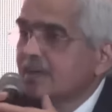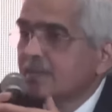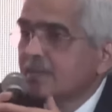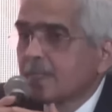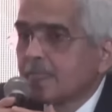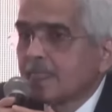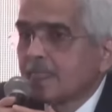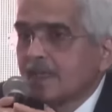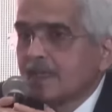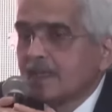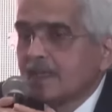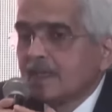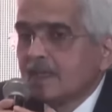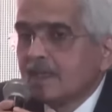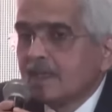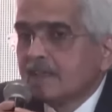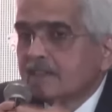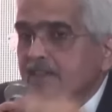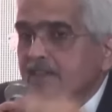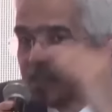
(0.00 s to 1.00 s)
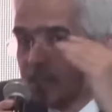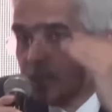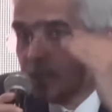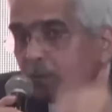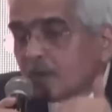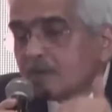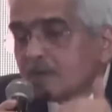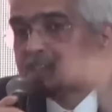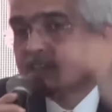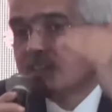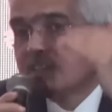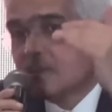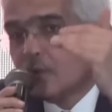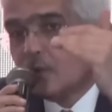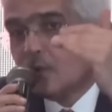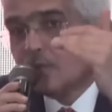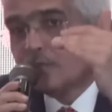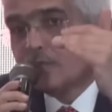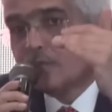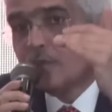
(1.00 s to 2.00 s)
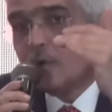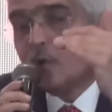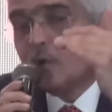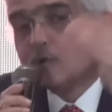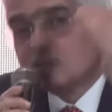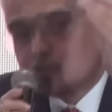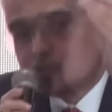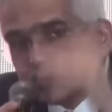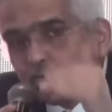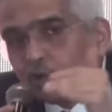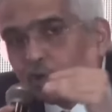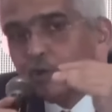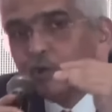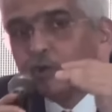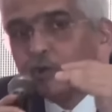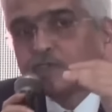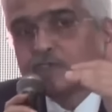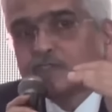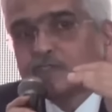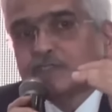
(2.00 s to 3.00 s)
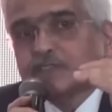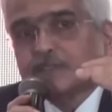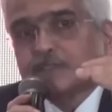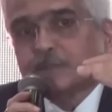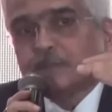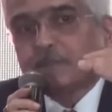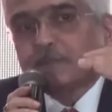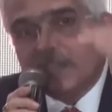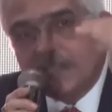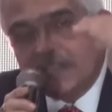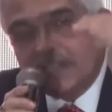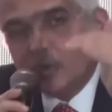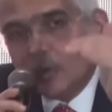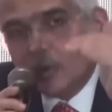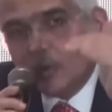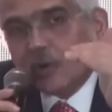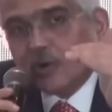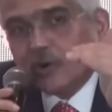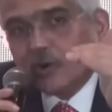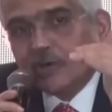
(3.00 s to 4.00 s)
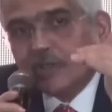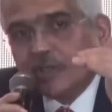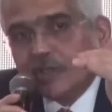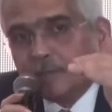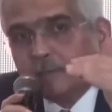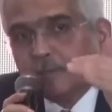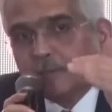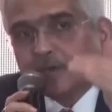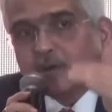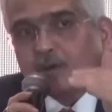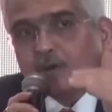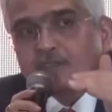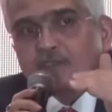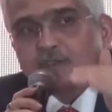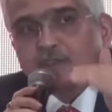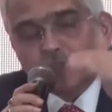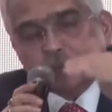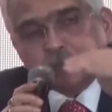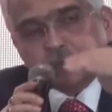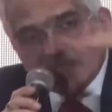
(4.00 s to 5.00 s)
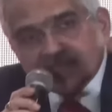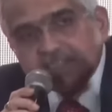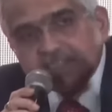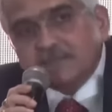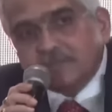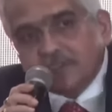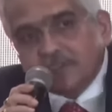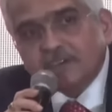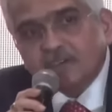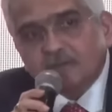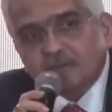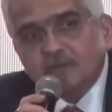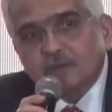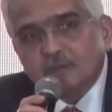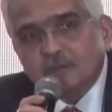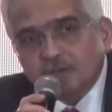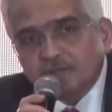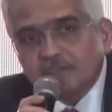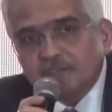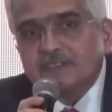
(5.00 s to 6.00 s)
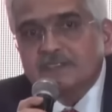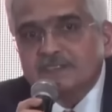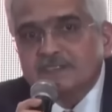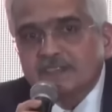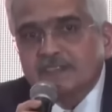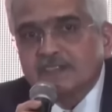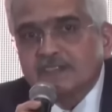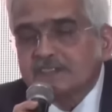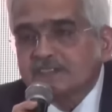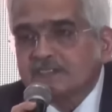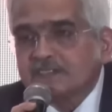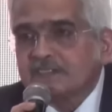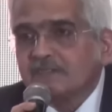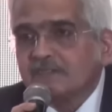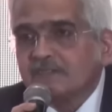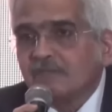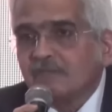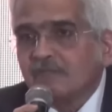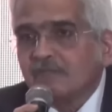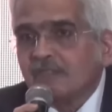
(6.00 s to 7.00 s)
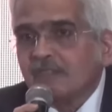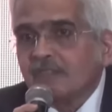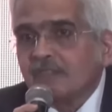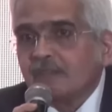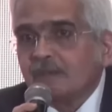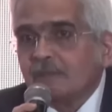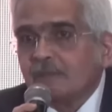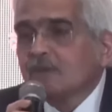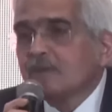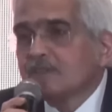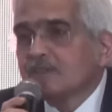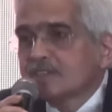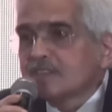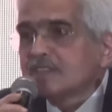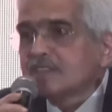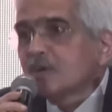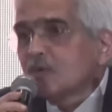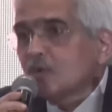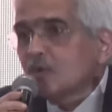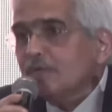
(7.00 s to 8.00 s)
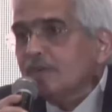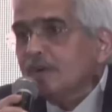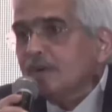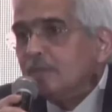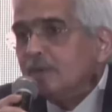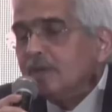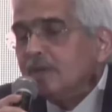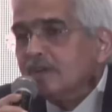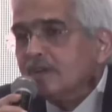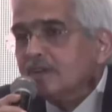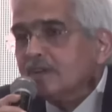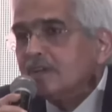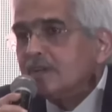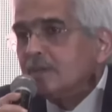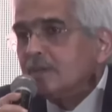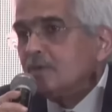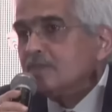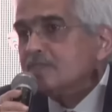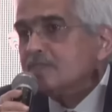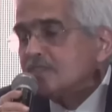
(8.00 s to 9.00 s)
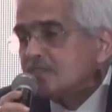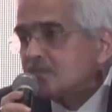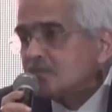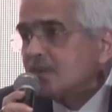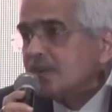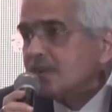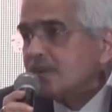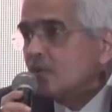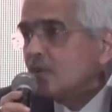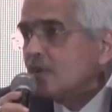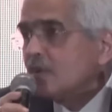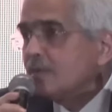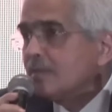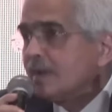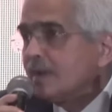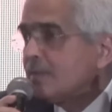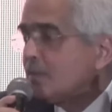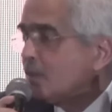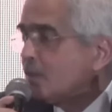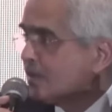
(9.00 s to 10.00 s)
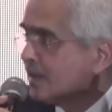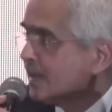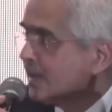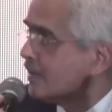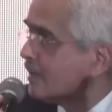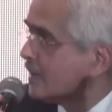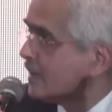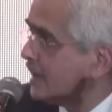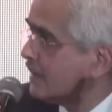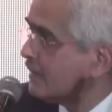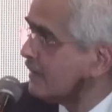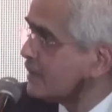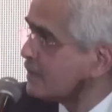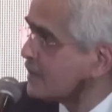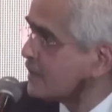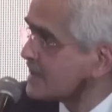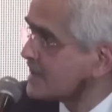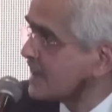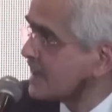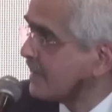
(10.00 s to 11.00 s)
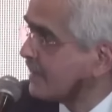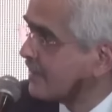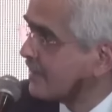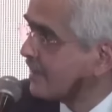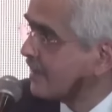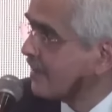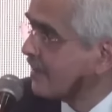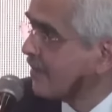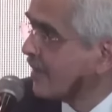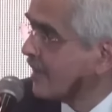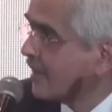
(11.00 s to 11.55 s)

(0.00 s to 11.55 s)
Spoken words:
year, the deposit growth also looks pretty low because of the base effect of the previous years. Because in the COVID period, the deposits were growing by about 10 or 11%.